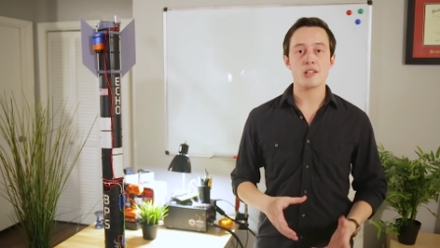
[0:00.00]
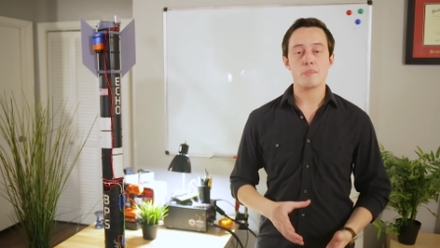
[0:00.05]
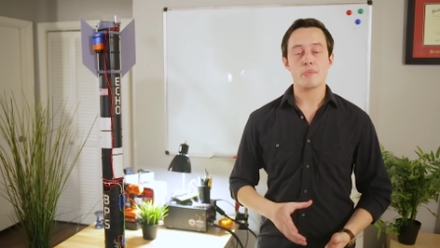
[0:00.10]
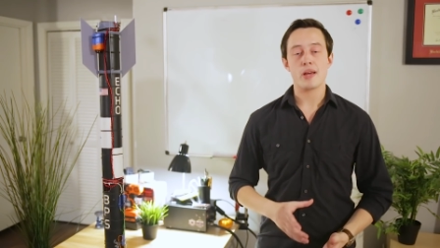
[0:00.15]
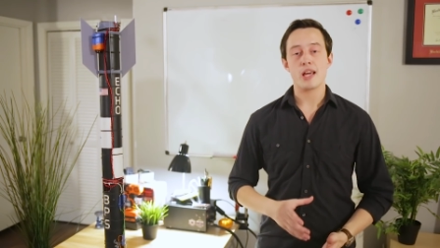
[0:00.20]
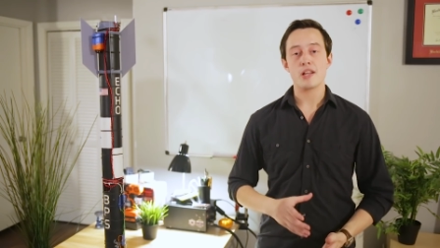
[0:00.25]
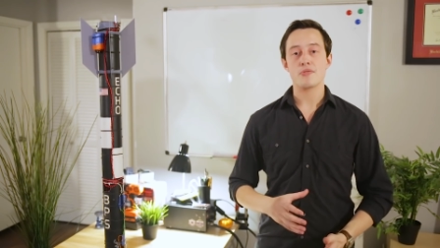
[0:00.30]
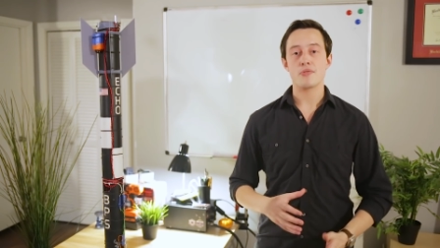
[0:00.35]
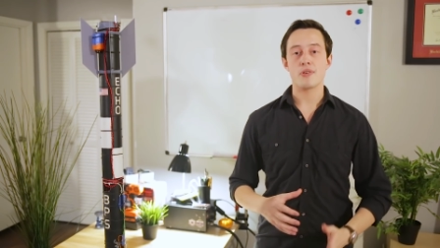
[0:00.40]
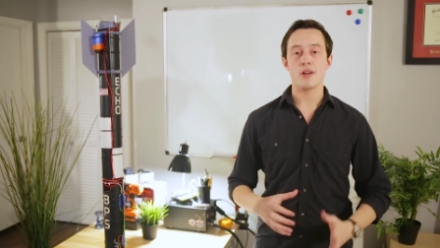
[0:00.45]
on
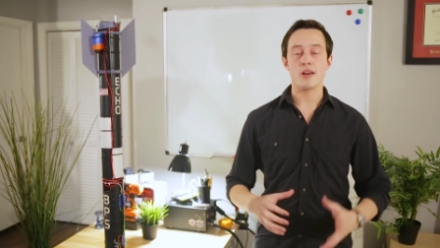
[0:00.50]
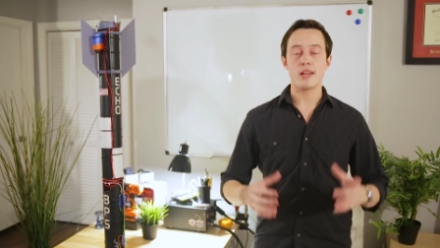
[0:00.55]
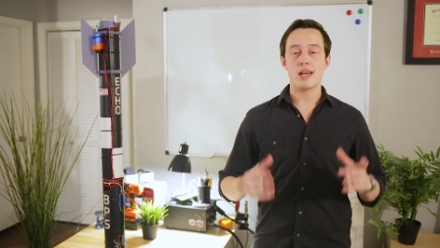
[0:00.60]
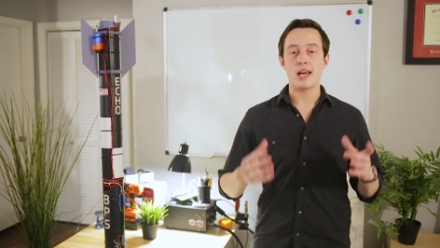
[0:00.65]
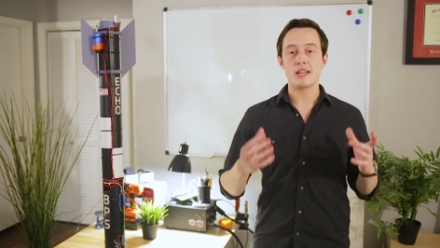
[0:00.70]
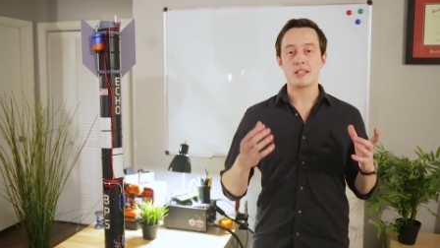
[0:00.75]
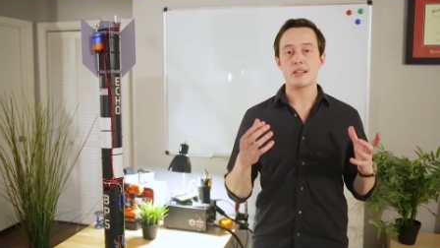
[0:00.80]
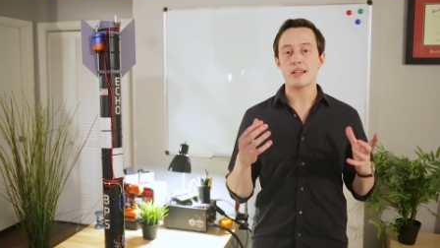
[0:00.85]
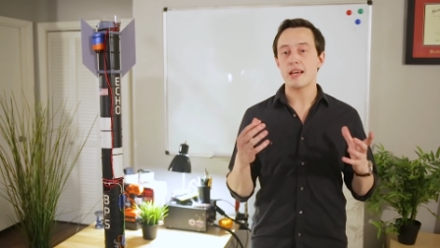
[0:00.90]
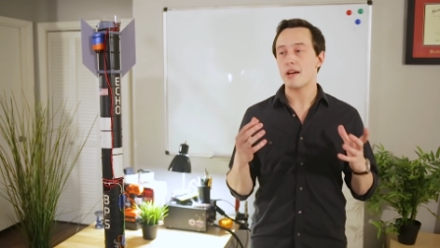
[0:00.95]
Patreon
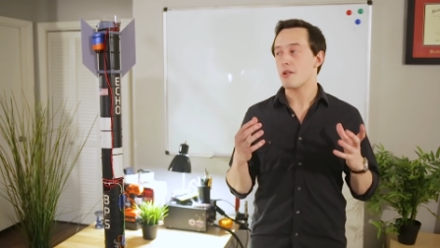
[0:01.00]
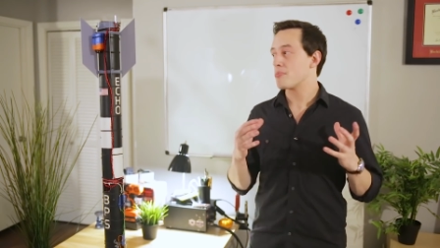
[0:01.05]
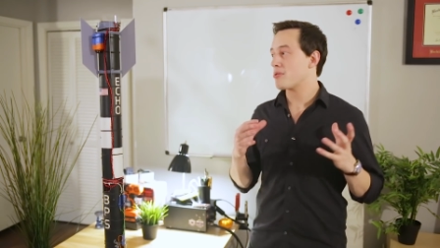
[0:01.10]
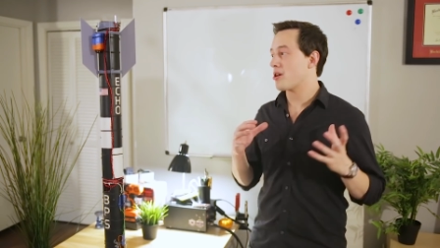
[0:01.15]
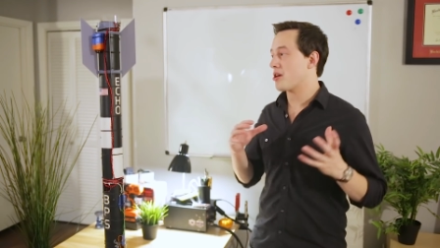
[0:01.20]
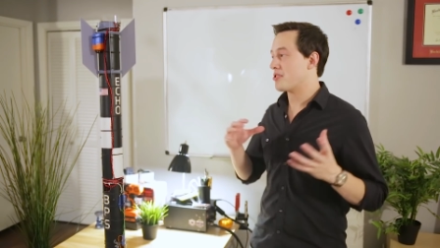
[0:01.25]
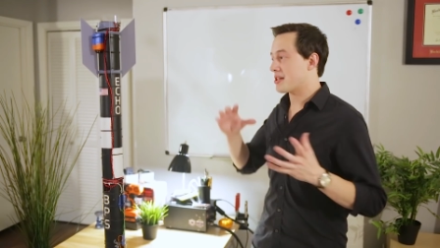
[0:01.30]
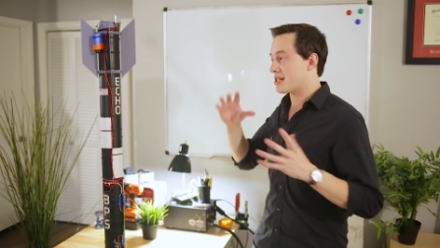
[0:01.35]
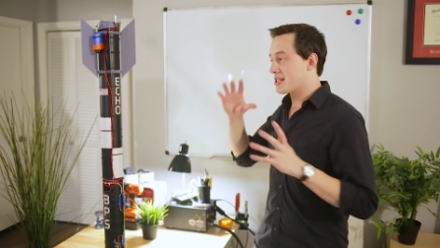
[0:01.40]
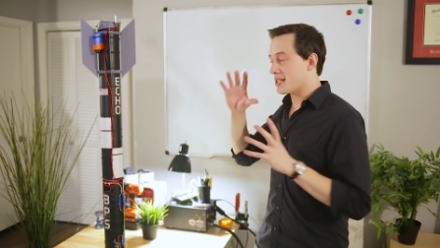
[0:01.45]
has allowed
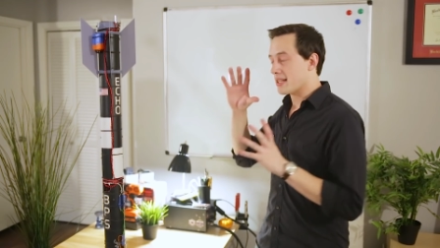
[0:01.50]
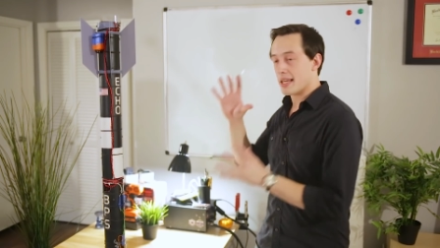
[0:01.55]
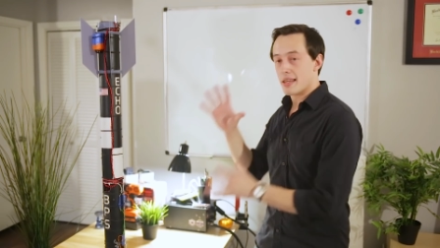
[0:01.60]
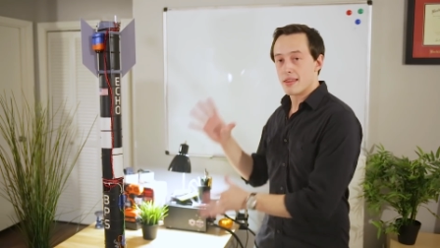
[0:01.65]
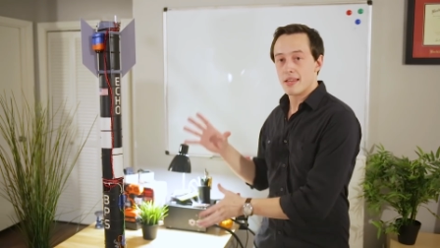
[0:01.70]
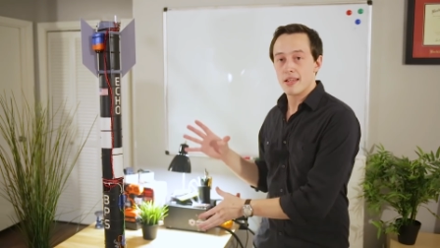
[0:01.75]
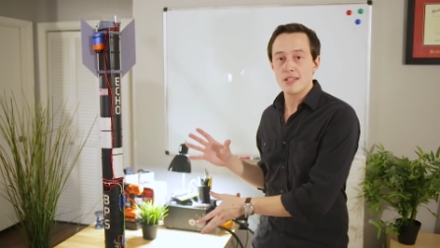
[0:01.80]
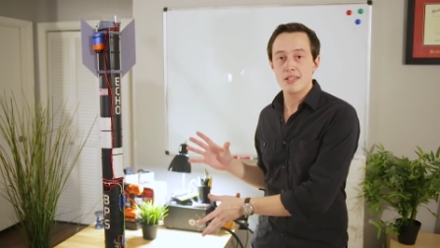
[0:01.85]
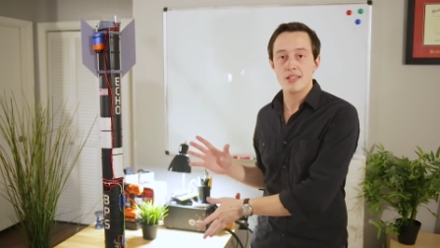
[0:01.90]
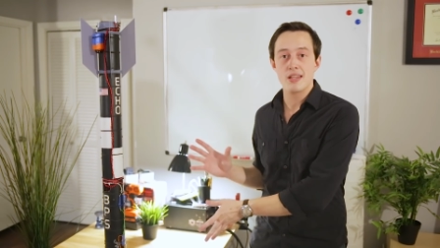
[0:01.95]
projects like
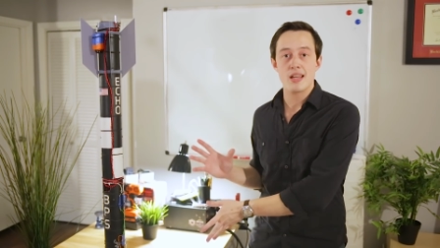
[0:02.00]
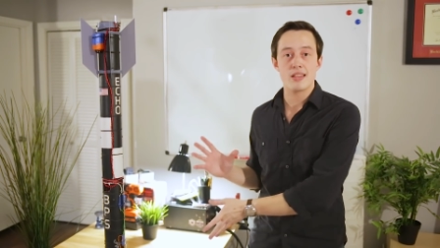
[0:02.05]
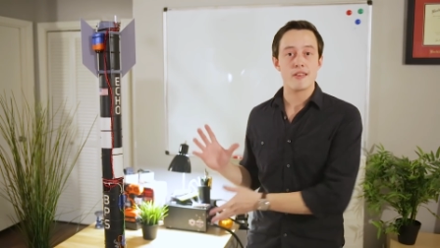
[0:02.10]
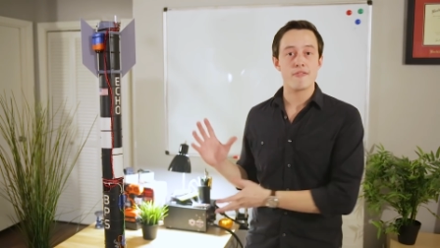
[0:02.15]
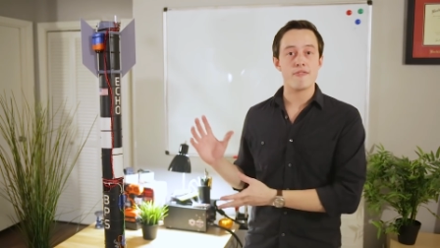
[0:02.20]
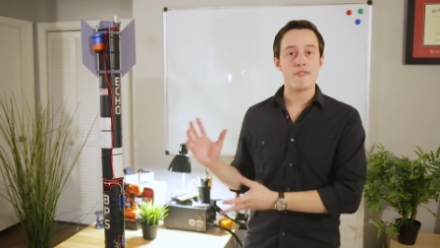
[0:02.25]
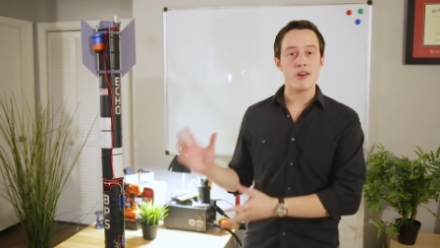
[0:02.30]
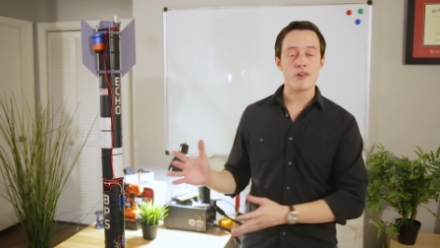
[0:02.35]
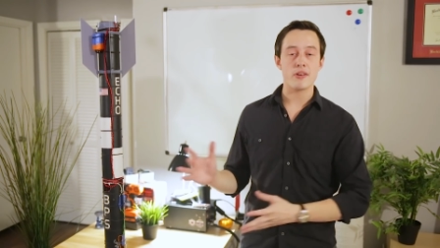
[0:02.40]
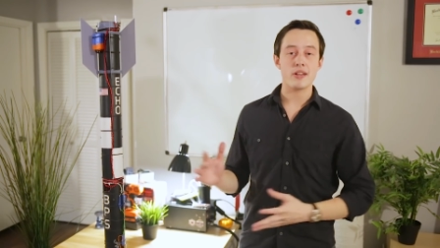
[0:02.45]
this and the
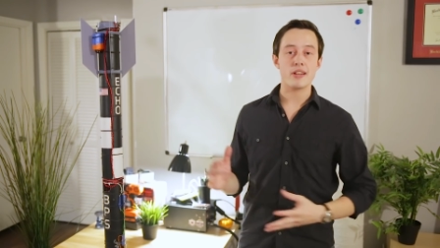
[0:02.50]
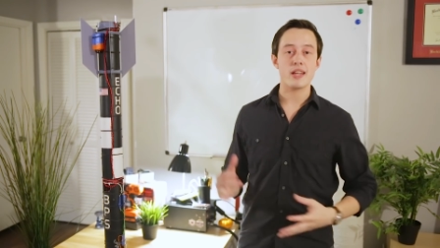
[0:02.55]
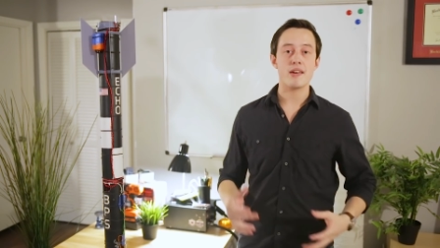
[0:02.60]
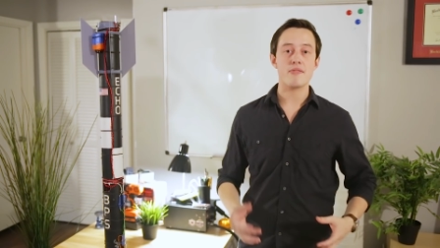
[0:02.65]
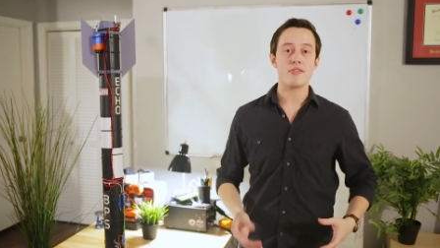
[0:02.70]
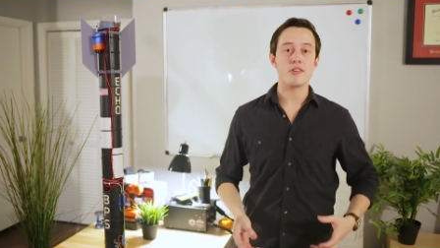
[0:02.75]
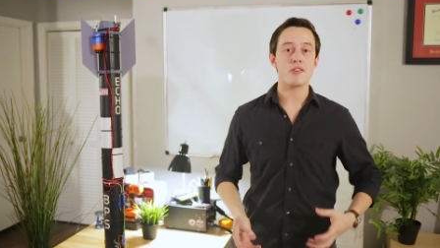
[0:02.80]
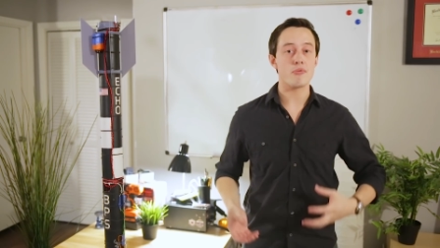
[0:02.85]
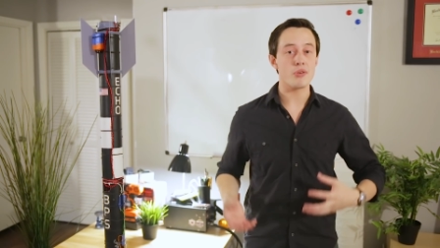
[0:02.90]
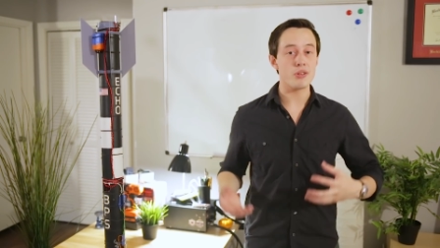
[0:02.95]
Falcon
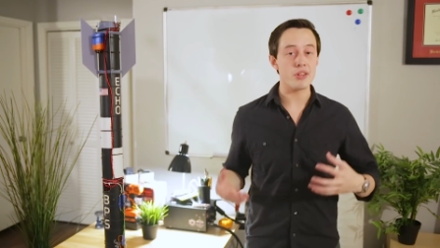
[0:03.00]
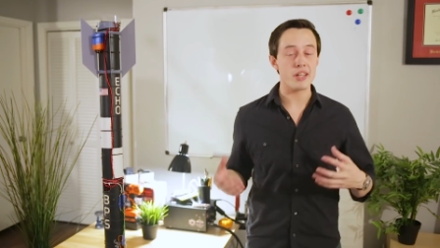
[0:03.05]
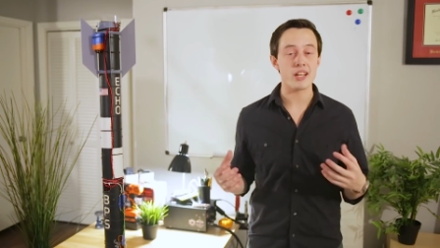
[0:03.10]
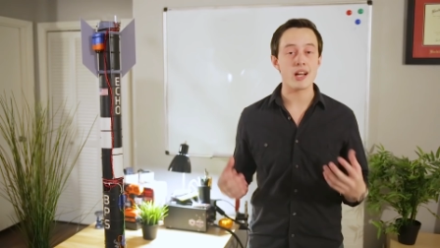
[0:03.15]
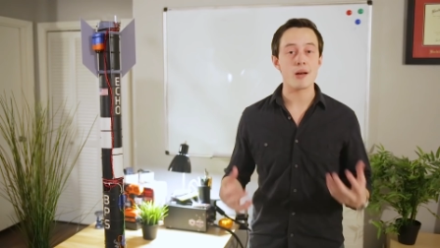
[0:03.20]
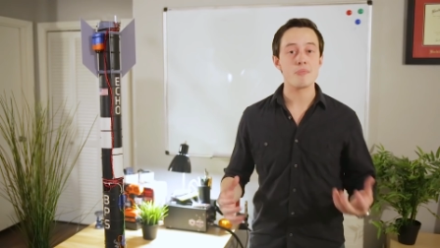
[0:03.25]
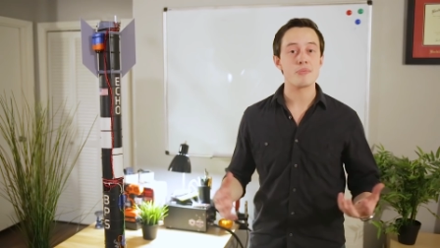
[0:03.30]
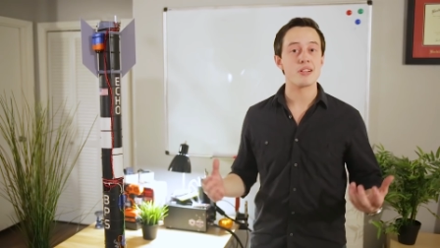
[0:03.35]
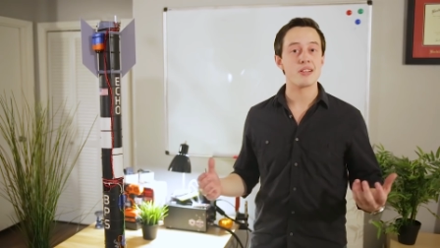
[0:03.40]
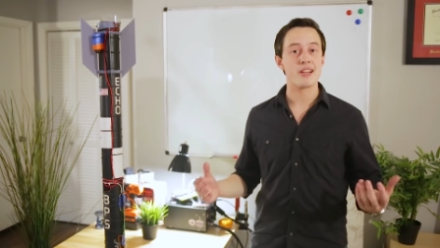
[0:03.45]
Heavy to really
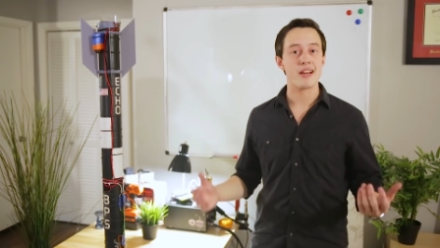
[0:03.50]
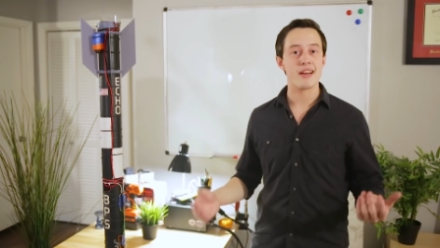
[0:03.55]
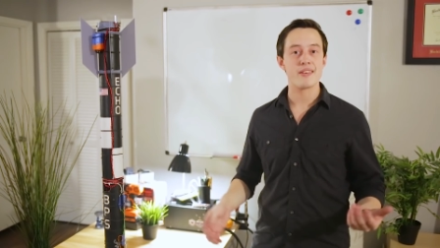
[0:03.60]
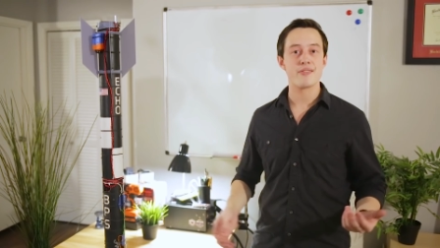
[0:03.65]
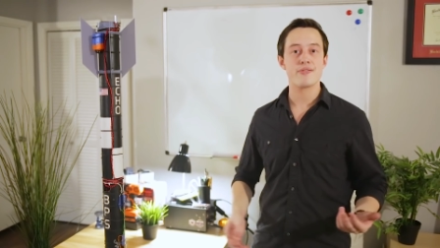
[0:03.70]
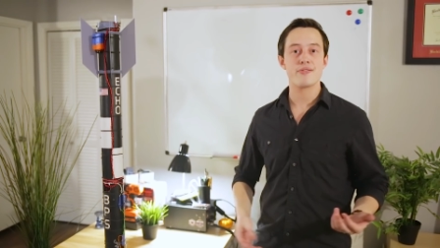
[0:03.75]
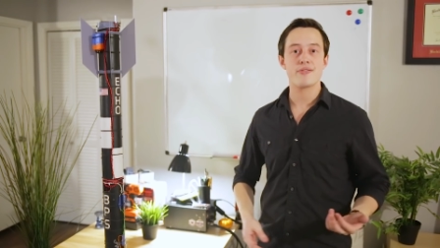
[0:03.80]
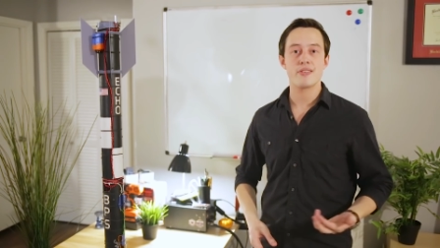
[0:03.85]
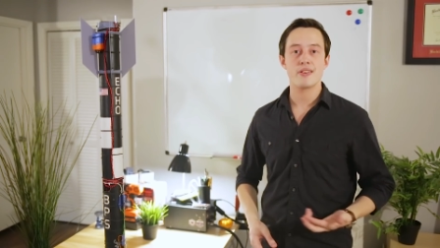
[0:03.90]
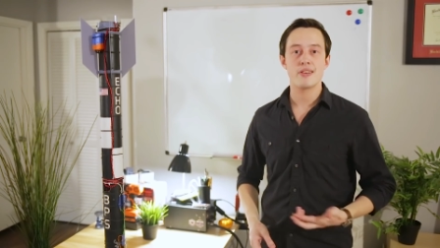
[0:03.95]
come to
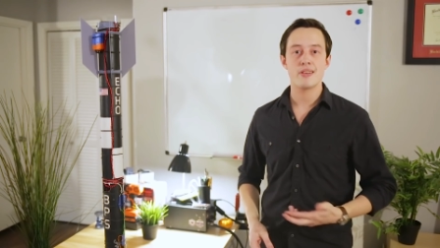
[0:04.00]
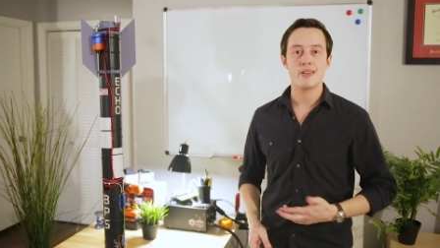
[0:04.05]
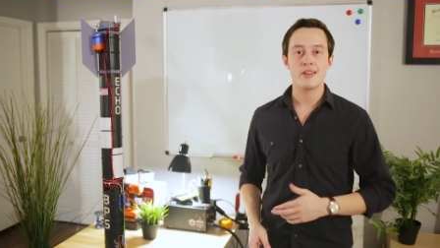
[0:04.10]
life.